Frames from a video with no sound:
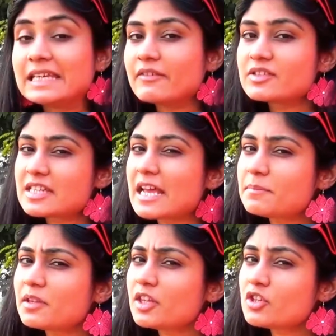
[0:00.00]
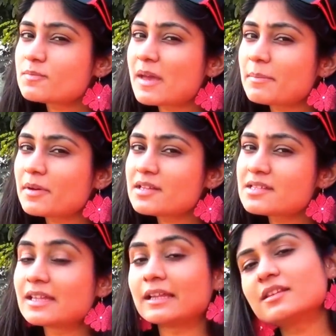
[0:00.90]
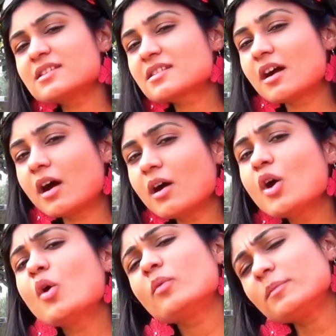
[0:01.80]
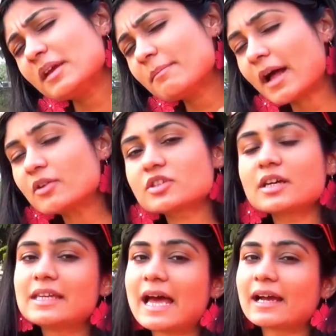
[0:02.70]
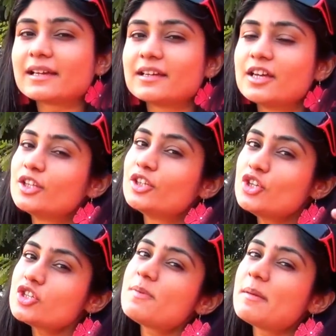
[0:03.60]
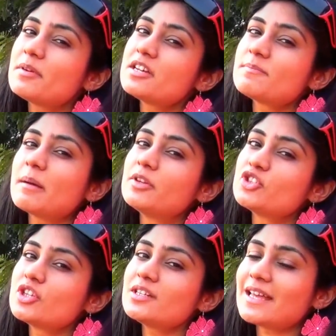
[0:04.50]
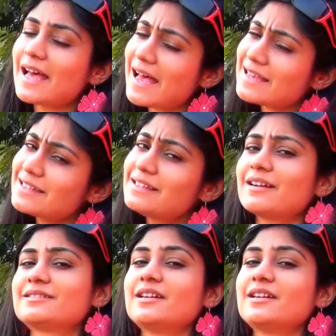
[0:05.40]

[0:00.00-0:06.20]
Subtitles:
gave a statement in the newspapers that this car would be about a lakh. The newspapers published it as a luck